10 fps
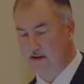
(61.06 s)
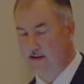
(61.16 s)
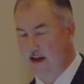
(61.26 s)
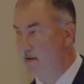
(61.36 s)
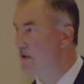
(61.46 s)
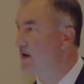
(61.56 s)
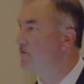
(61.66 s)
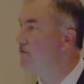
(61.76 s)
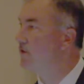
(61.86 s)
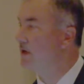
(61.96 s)
a diabetic
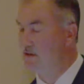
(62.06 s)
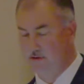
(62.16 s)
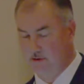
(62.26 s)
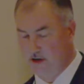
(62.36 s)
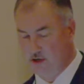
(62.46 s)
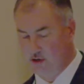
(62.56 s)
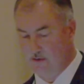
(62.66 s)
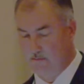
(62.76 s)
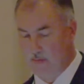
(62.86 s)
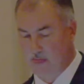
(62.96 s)
foot ulceration.
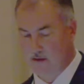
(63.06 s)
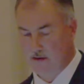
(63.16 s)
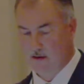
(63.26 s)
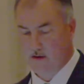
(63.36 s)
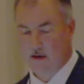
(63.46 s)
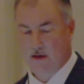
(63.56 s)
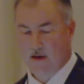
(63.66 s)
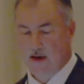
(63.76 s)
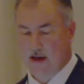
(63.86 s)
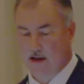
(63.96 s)

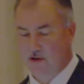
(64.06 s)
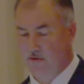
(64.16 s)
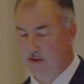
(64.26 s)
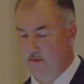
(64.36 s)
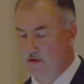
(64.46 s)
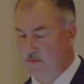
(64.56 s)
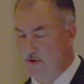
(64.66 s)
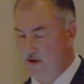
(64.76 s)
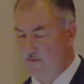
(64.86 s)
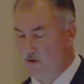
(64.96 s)
Annually, we
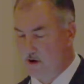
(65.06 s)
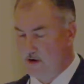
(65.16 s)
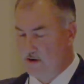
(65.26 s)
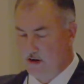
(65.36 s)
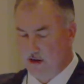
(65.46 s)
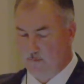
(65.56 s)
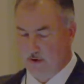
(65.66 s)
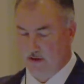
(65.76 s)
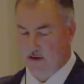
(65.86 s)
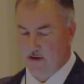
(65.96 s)
spend $480
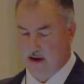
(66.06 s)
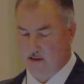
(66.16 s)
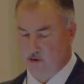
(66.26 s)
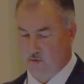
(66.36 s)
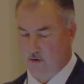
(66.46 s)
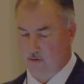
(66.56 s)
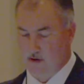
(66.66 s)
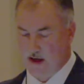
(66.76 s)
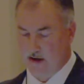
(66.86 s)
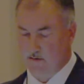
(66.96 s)
billion
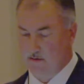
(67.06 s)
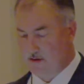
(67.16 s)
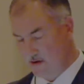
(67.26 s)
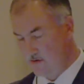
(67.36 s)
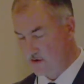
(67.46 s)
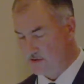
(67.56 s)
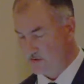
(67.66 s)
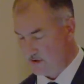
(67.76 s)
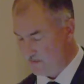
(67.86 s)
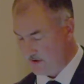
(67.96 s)
worldwide towards the
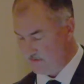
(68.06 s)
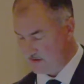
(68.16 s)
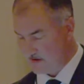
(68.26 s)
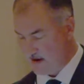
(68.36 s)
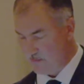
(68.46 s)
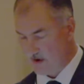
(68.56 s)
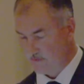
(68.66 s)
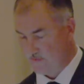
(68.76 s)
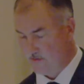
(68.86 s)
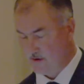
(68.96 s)
treatment of these
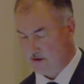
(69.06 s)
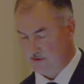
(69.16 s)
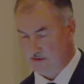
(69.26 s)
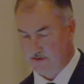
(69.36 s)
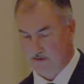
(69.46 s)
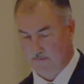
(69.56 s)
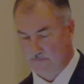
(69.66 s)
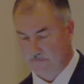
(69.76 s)
diabetic foot ulcers.